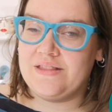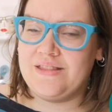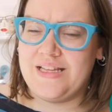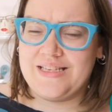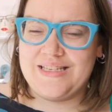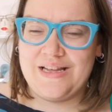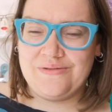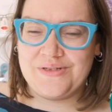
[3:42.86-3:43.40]

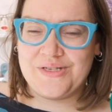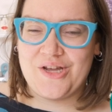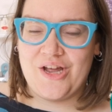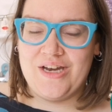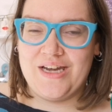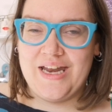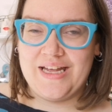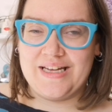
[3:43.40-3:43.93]
That sounds
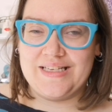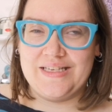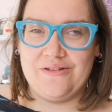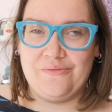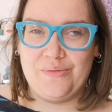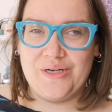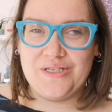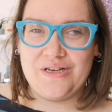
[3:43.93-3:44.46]
kind of
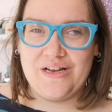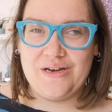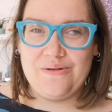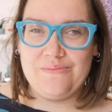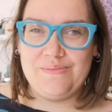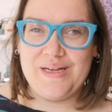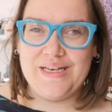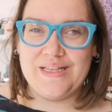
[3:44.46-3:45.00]
negative, but I
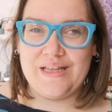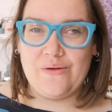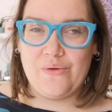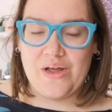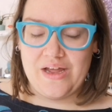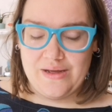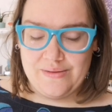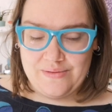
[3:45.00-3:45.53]
don't mean it that
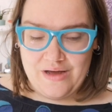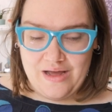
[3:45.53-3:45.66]
way.